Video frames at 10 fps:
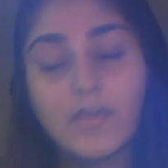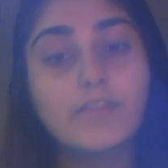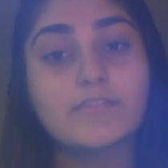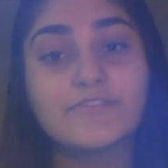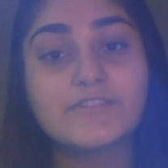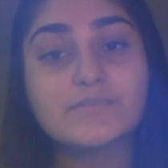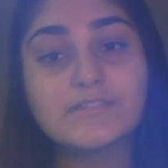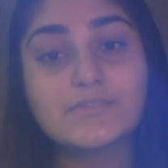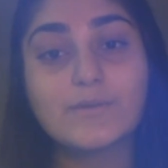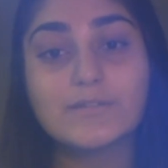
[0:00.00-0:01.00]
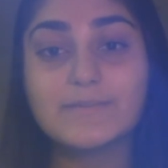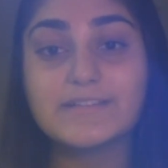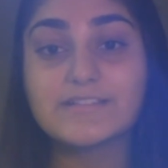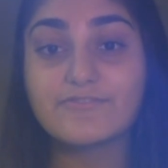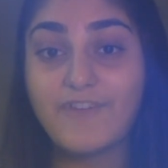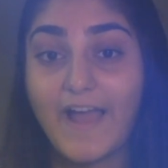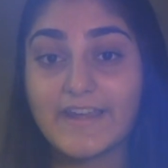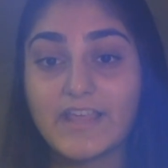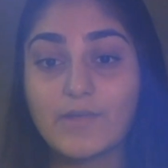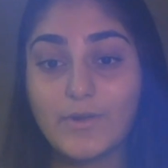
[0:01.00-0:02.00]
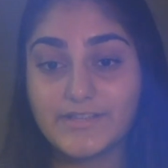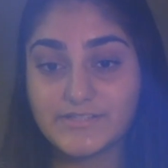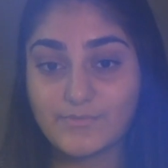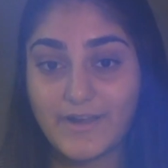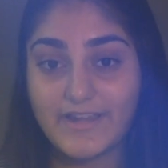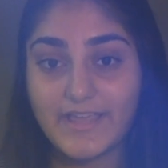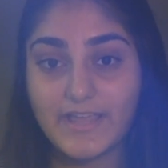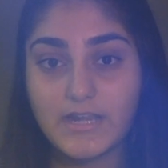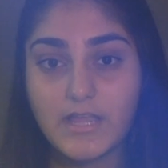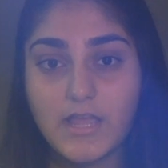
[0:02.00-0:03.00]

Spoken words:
The first one is going to be defining what is a radian.